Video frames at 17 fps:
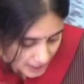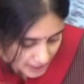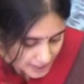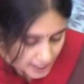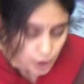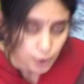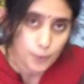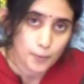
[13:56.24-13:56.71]

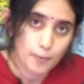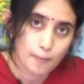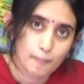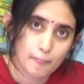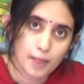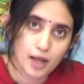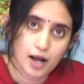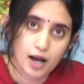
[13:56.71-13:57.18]
Now,
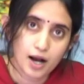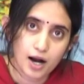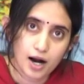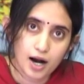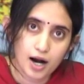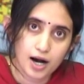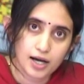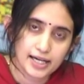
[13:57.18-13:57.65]

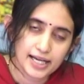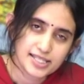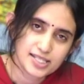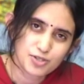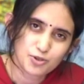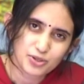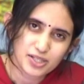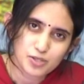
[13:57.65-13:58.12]

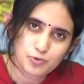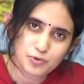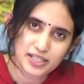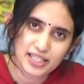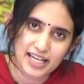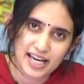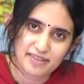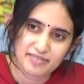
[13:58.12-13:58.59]
let's do this
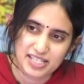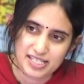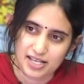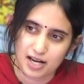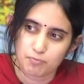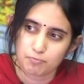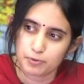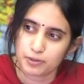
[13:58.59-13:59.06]
with a live
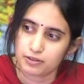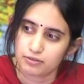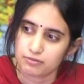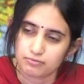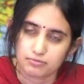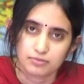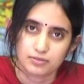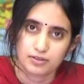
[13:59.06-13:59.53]
example
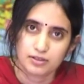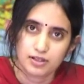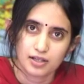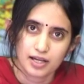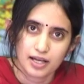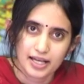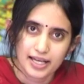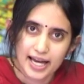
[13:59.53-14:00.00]

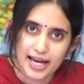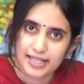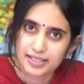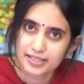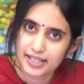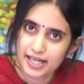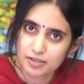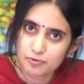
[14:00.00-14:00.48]

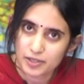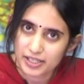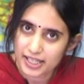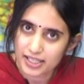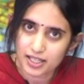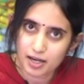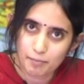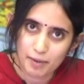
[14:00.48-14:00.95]
and then we
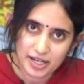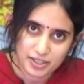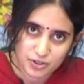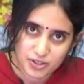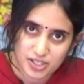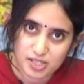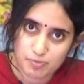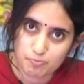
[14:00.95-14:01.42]
can come back
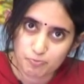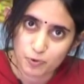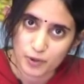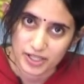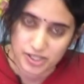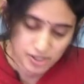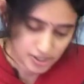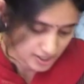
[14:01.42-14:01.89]
to this
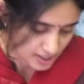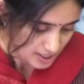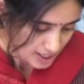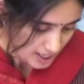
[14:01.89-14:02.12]
question.